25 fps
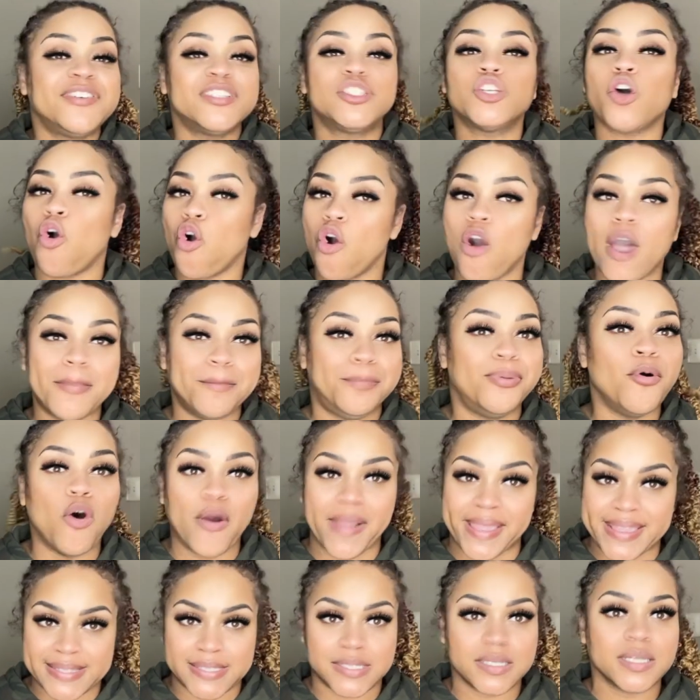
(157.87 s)
is on
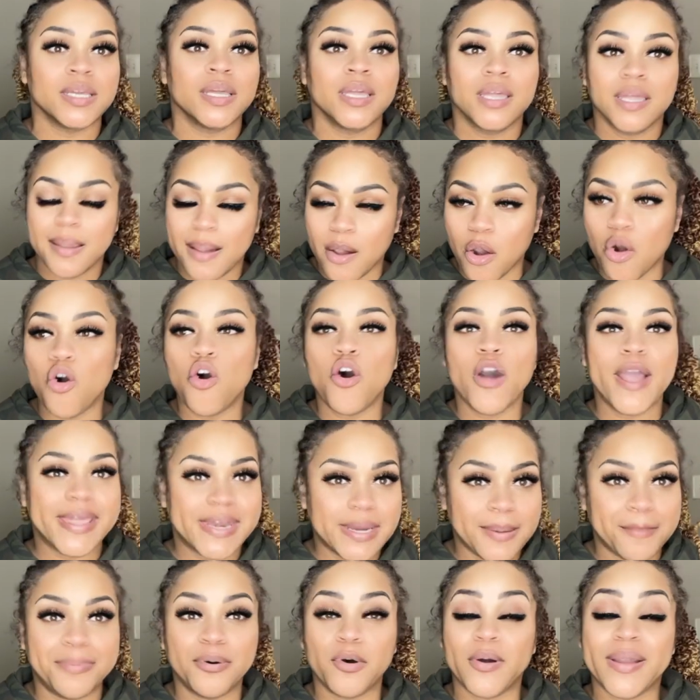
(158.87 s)
point, on
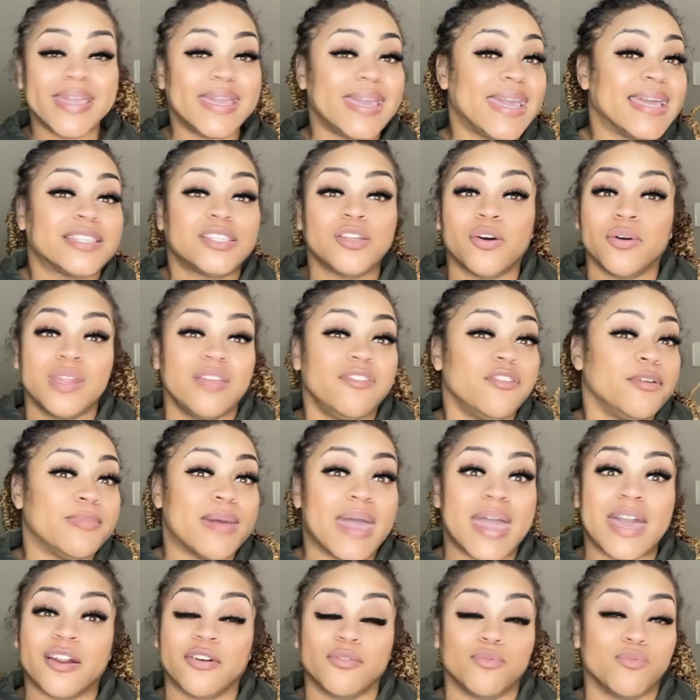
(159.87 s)
point. It don't even
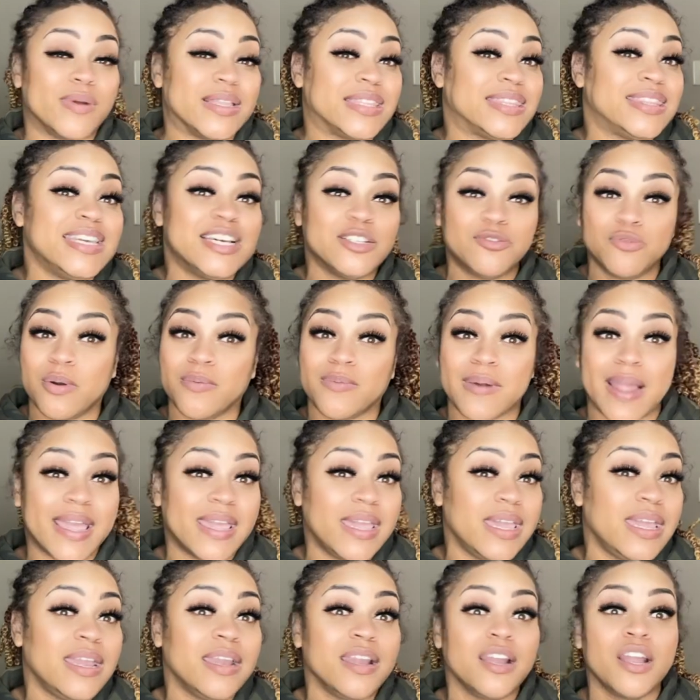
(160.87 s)
matter with this one right
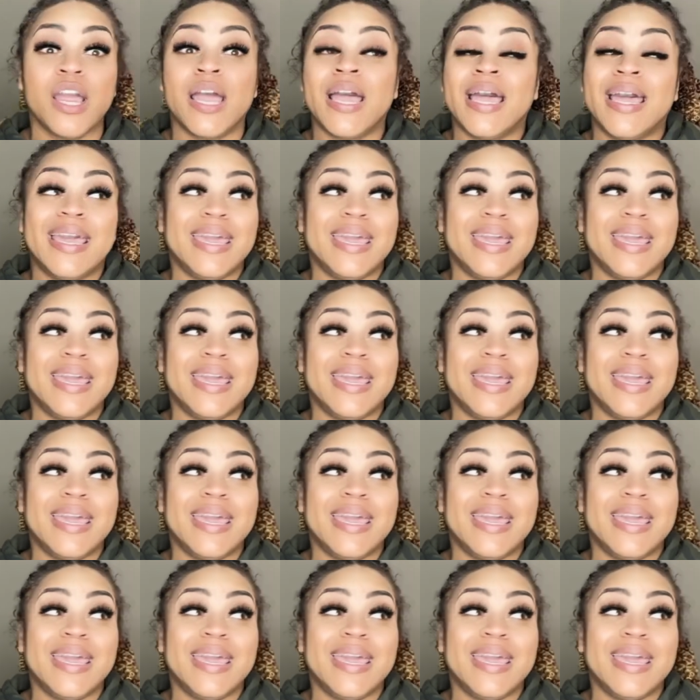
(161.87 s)
here.